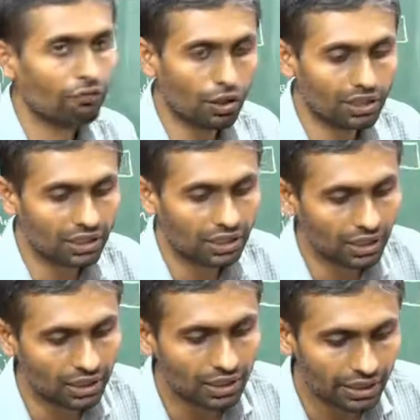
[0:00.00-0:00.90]
a foreign
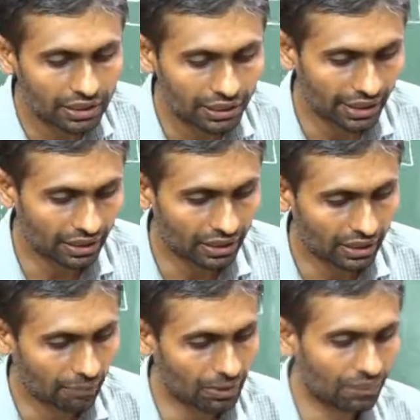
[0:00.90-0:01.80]
key in the
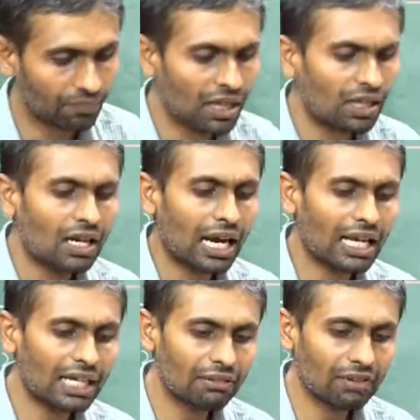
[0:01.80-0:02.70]
director table.
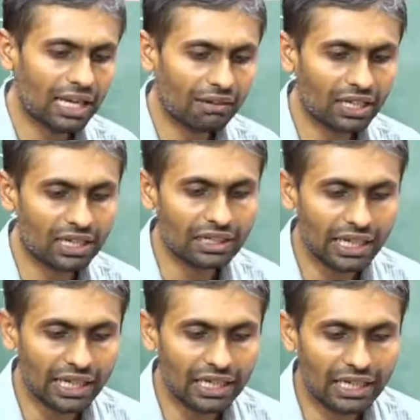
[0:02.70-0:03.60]
Already we are having a
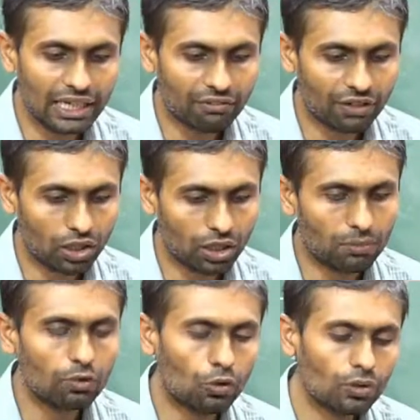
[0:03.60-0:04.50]
DID kind of a
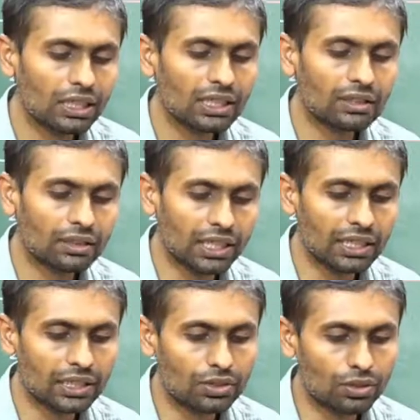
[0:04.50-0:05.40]
column, only the
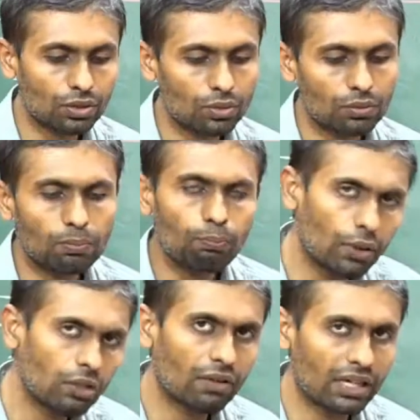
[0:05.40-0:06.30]
thing is to
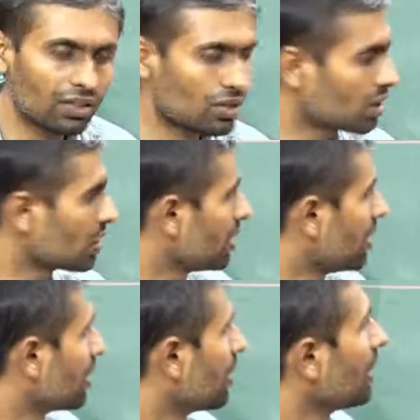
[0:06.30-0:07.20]
put one
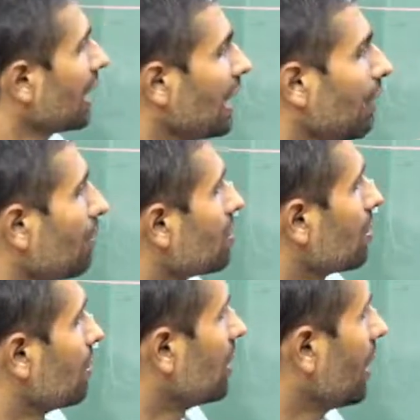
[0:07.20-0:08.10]
restriction that, hey
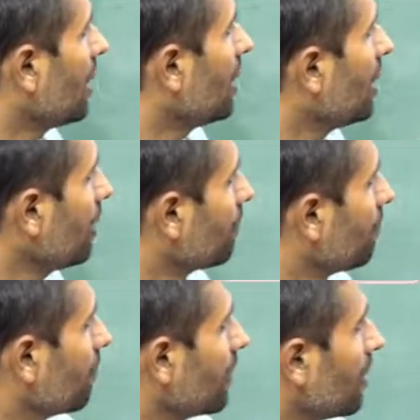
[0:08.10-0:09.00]
Mr. DID,